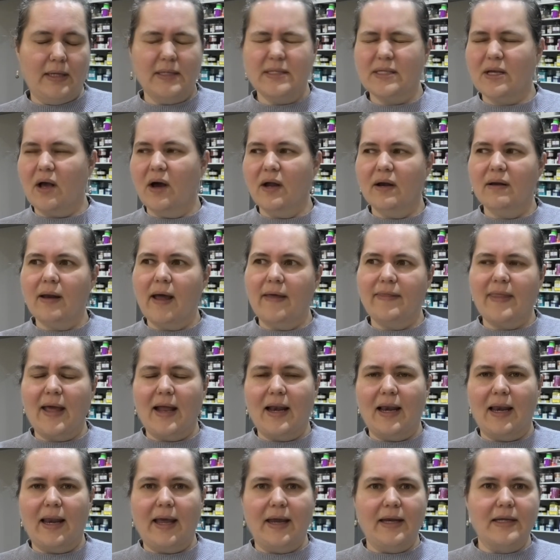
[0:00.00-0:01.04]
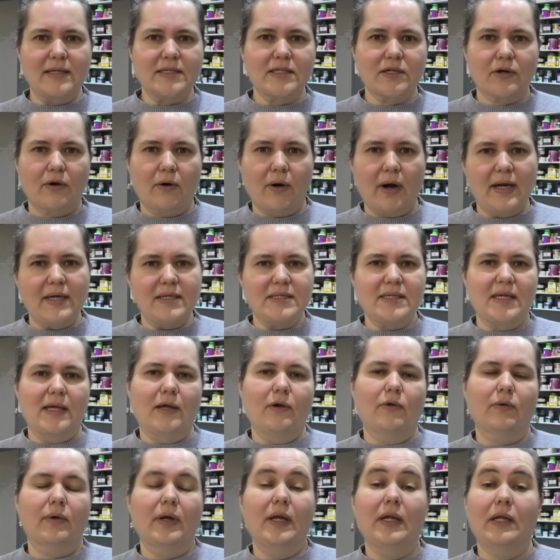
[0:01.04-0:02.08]
It's kind of like that latest craze
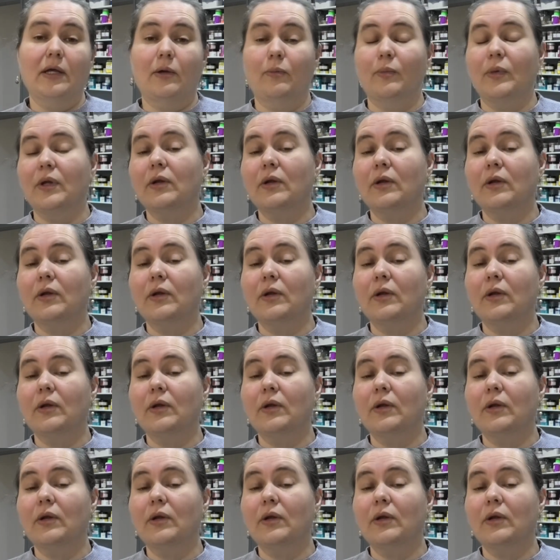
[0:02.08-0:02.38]
ingredient,